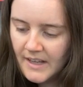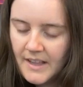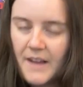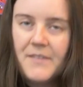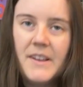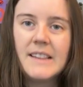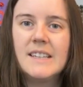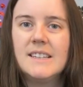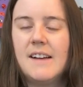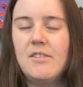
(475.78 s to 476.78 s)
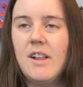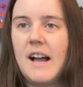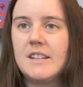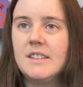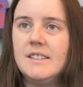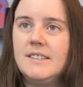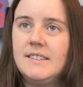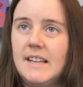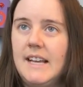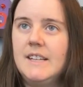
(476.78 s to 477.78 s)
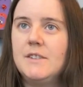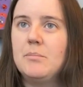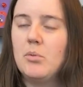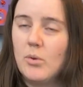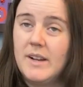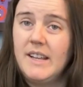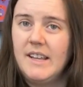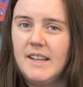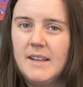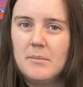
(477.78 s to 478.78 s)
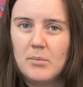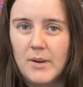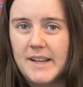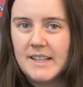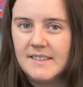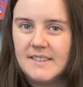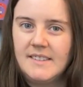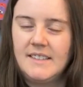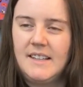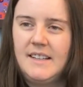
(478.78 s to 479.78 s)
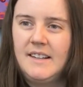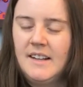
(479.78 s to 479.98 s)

I feel like the level actually stays pretty consistent